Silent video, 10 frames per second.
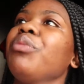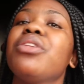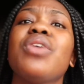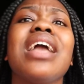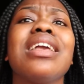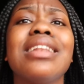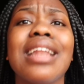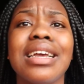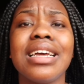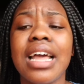So I get
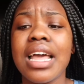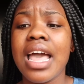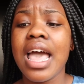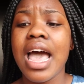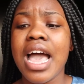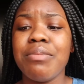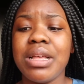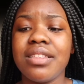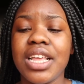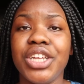like a
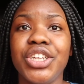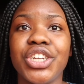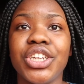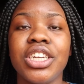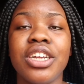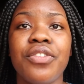message